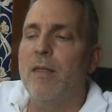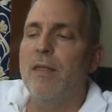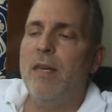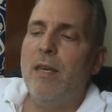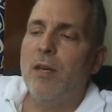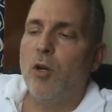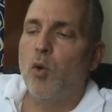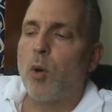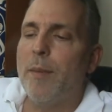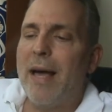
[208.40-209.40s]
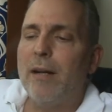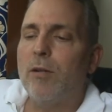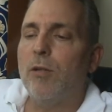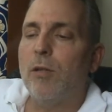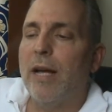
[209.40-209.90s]
The
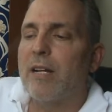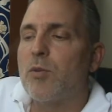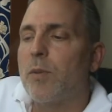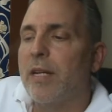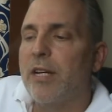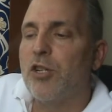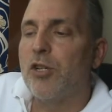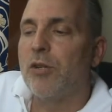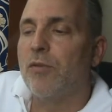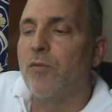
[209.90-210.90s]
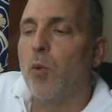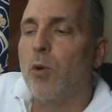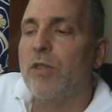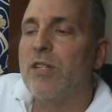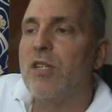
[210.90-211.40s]
grammatical explanation
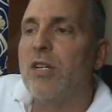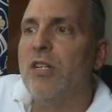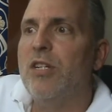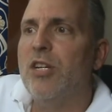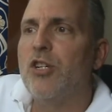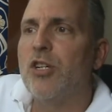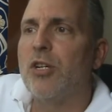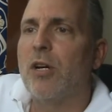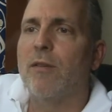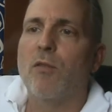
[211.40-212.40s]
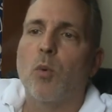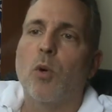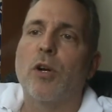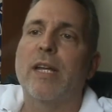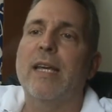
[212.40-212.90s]
for this addition of the
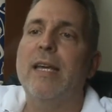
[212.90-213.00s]
word